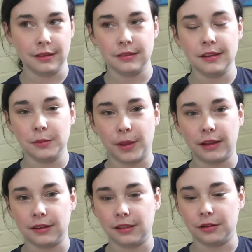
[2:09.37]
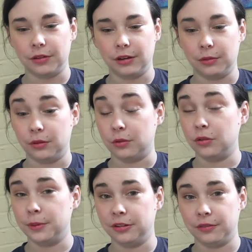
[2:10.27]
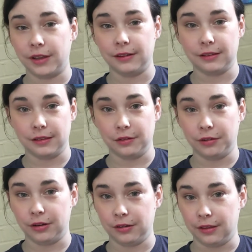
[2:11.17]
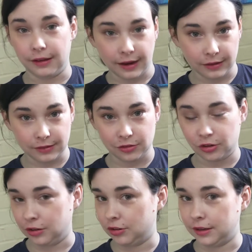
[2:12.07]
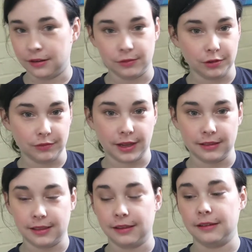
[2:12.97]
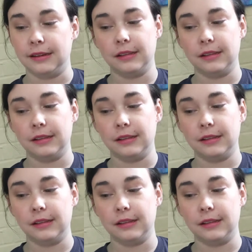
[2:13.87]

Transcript: They send it back to that writer with a whole bunch of edits, and the writer then has to change it and revise it.